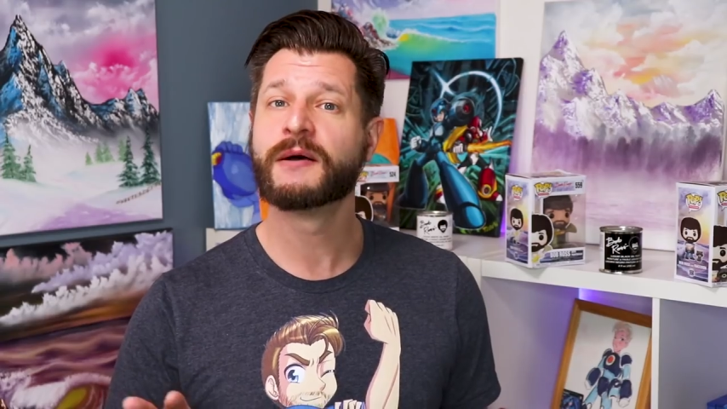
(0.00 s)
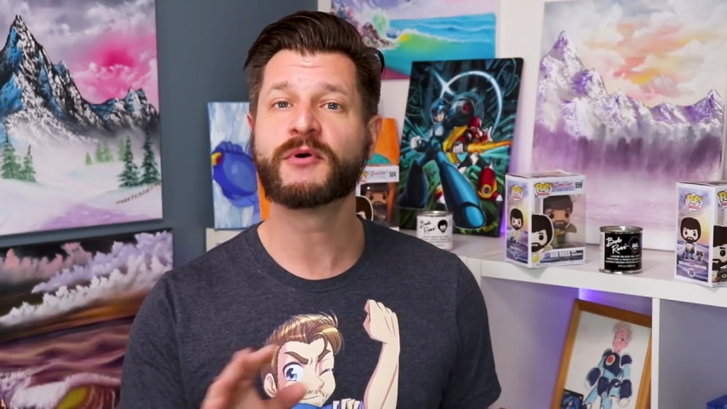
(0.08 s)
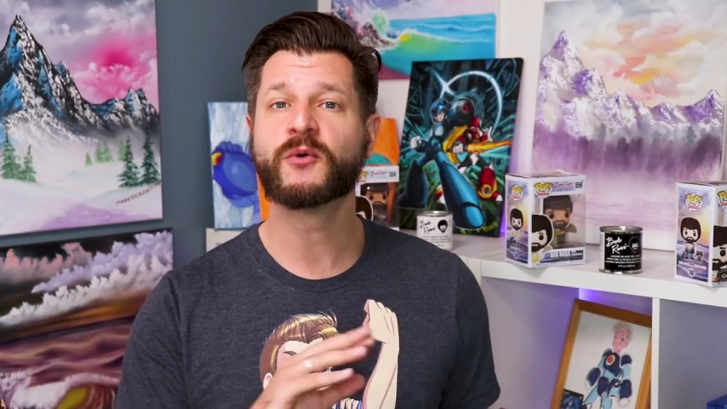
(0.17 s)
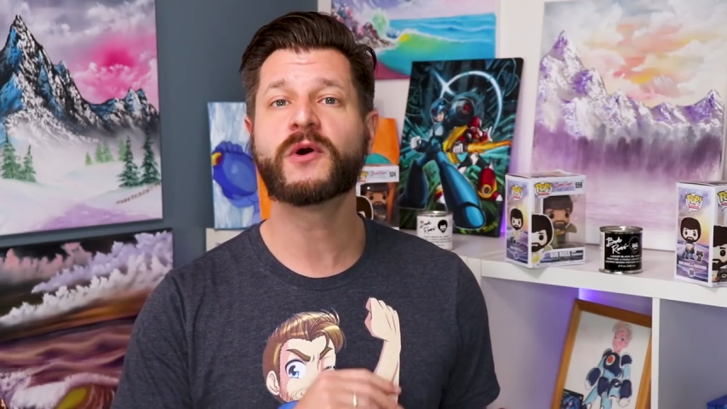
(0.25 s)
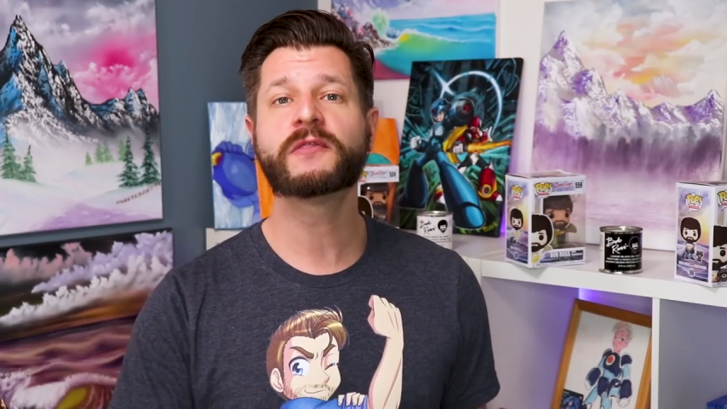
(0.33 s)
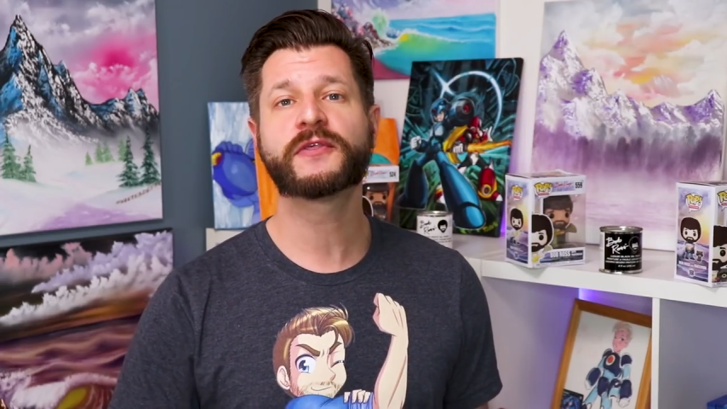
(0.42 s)

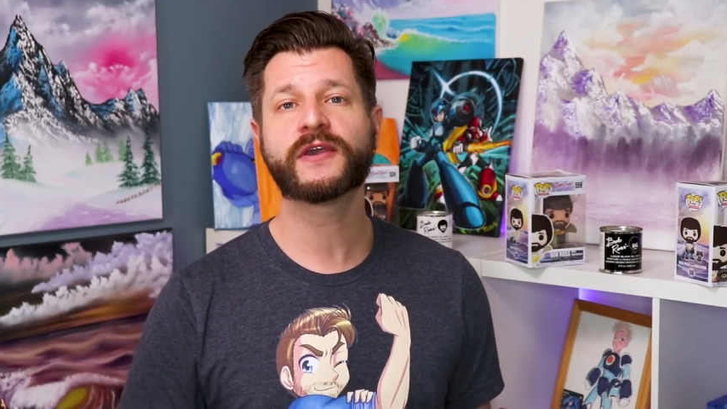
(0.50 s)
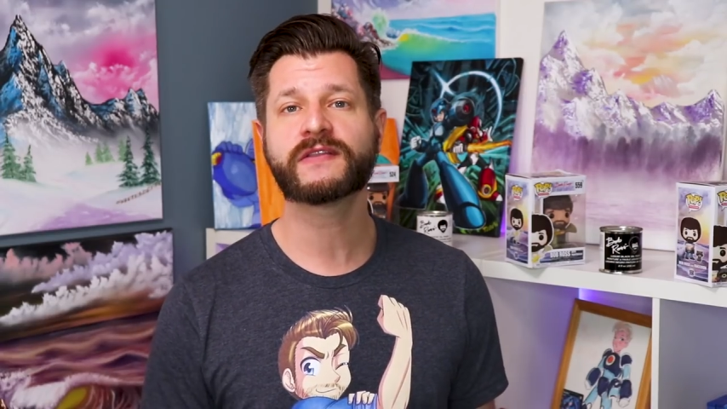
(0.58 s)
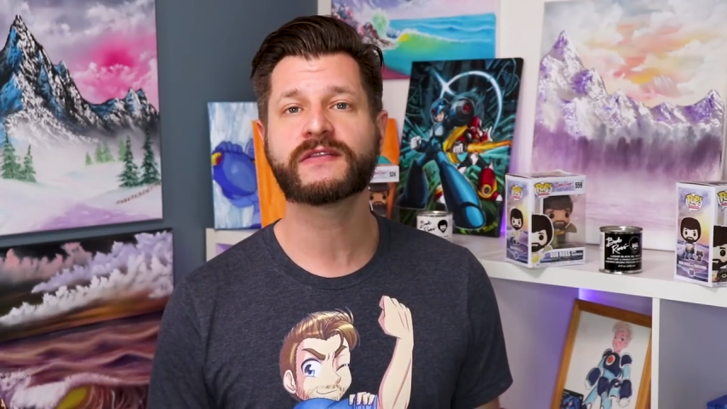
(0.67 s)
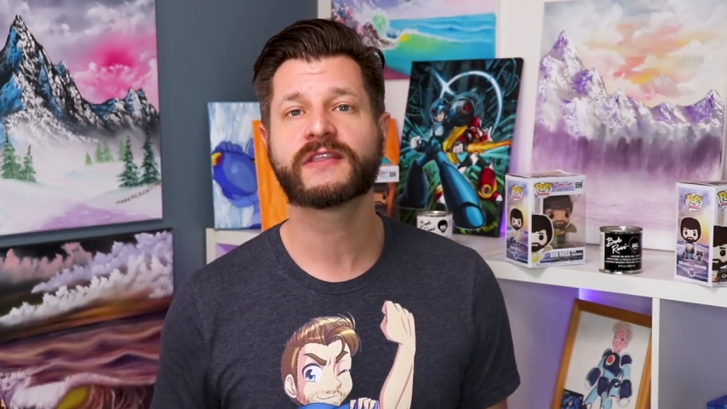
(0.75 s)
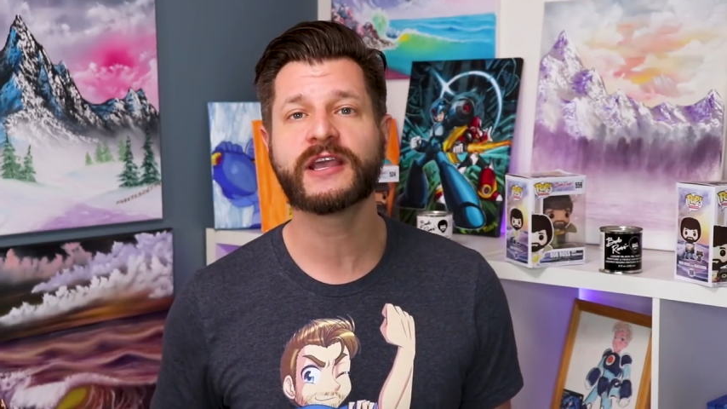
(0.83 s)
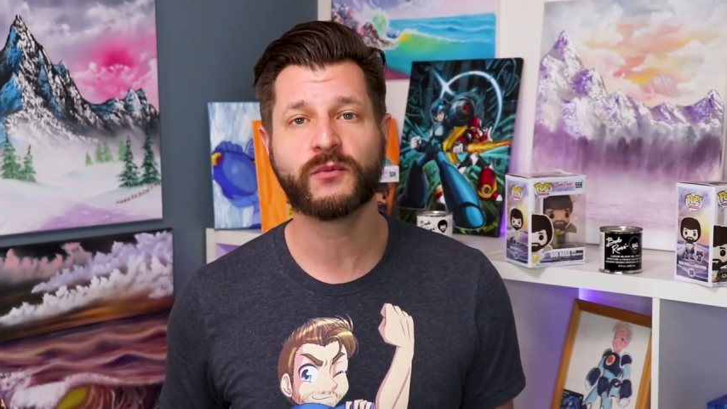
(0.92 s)
but one
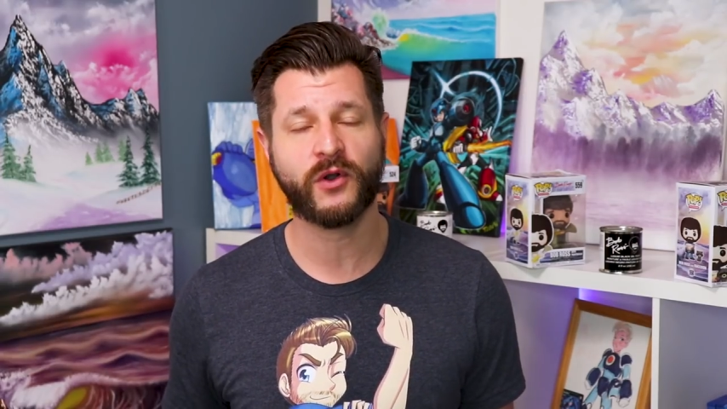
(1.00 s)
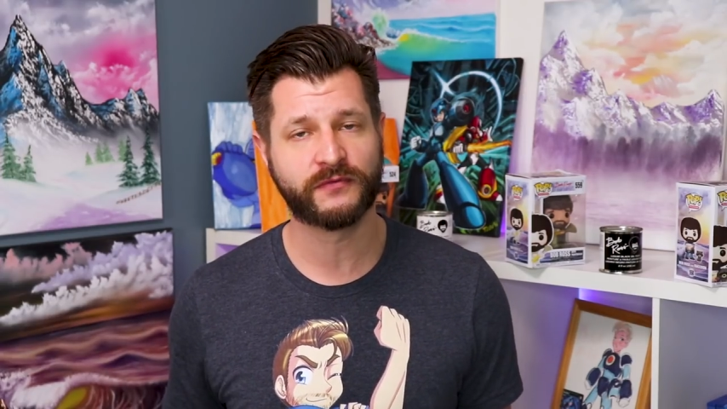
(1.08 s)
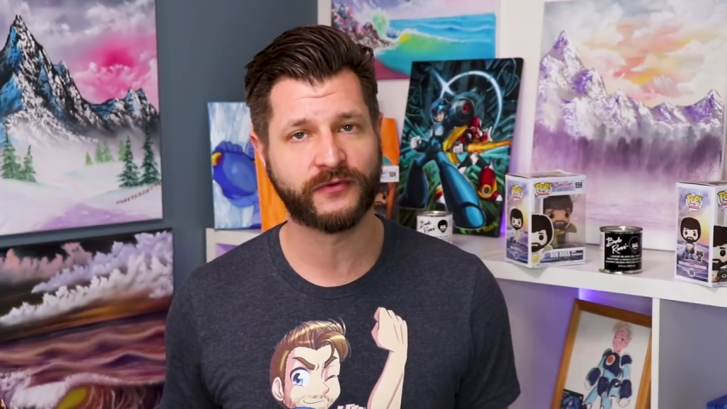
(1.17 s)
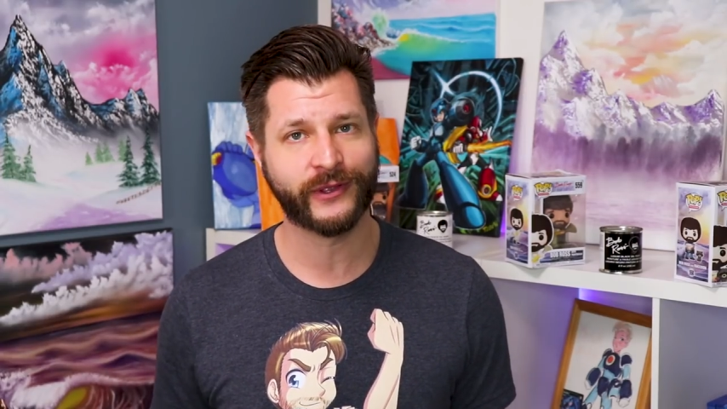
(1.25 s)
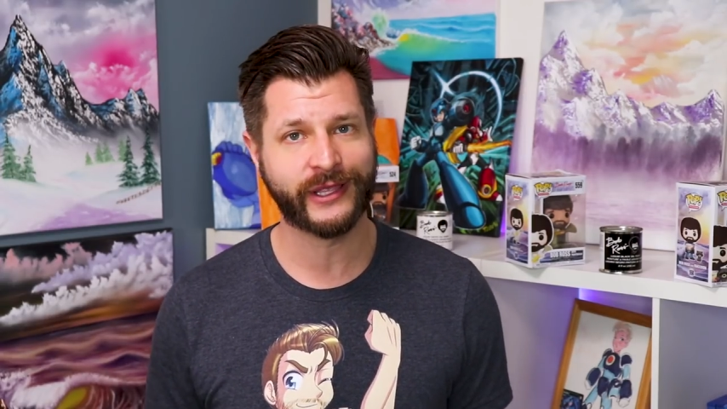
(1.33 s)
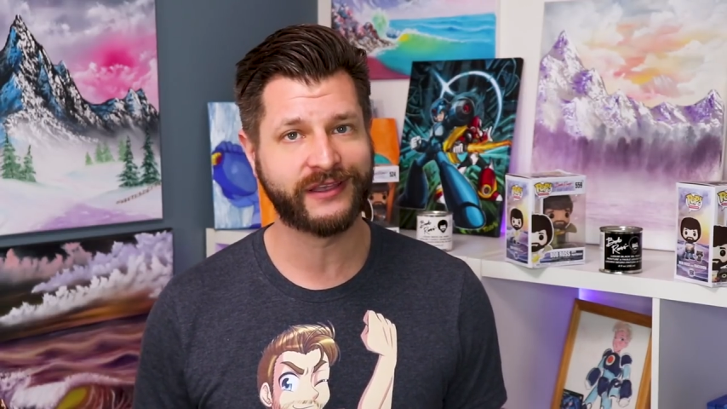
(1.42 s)
thing they won't
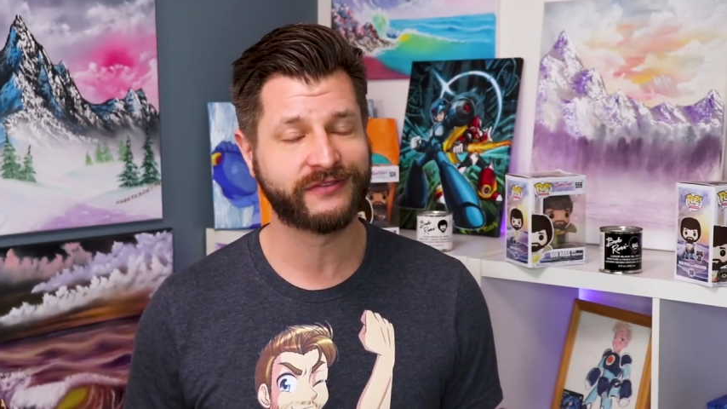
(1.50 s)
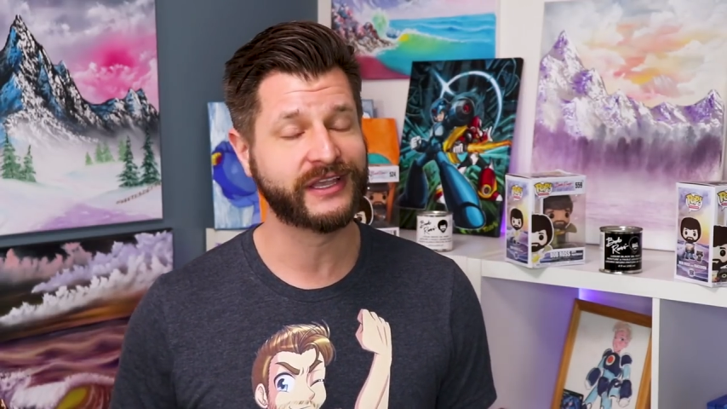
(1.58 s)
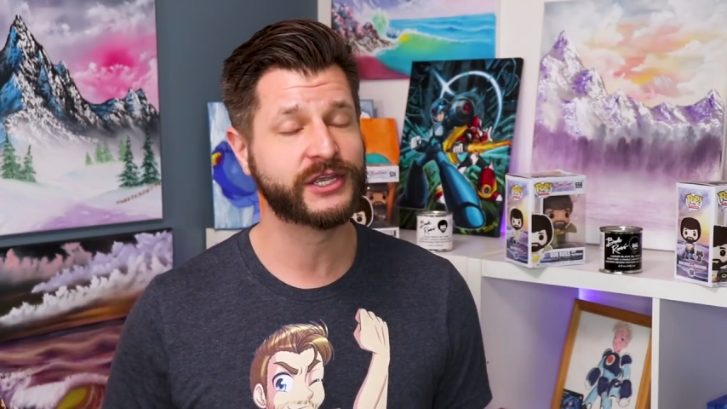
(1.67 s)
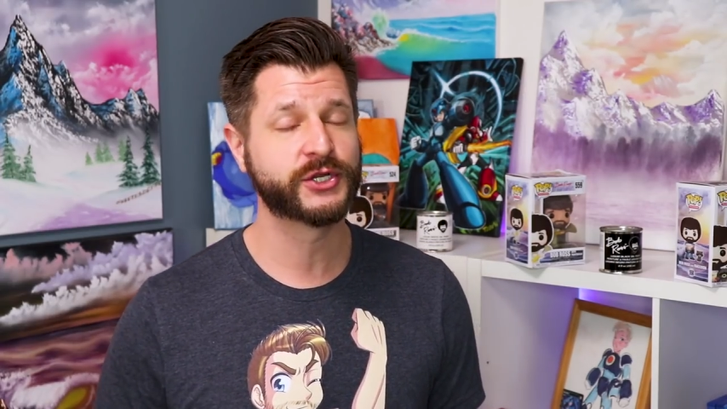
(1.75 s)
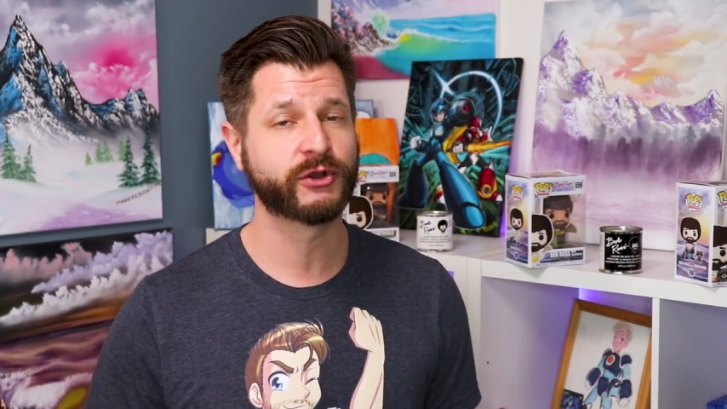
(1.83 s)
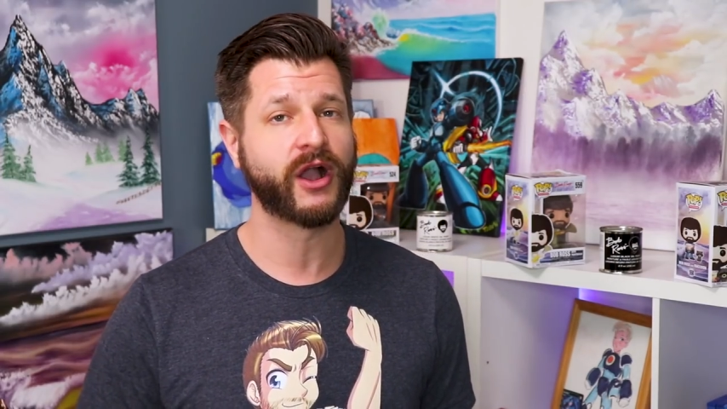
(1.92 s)
forgive
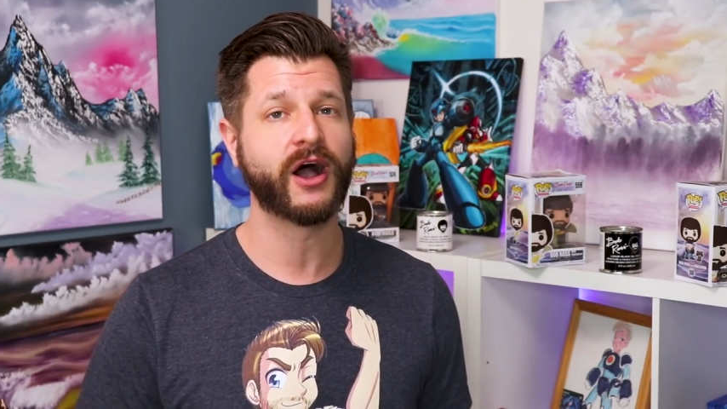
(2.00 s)
is your